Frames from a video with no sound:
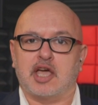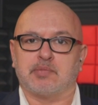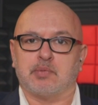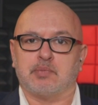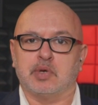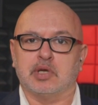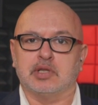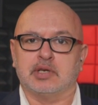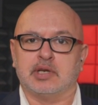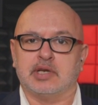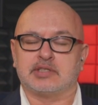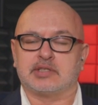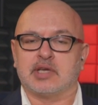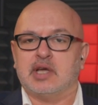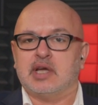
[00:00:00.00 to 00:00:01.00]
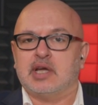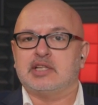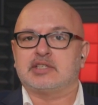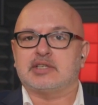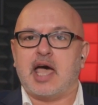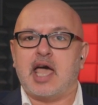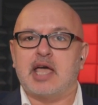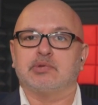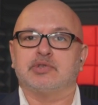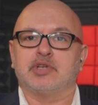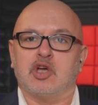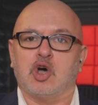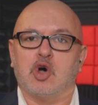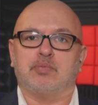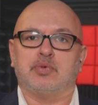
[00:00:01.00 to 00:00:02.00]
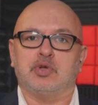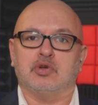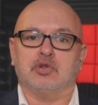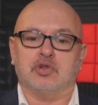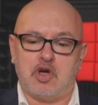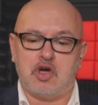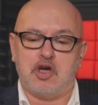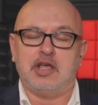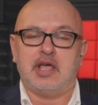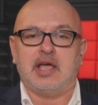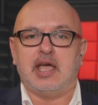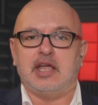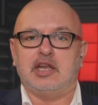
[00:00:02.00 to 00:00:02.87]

capabilities, it's able to help you learn.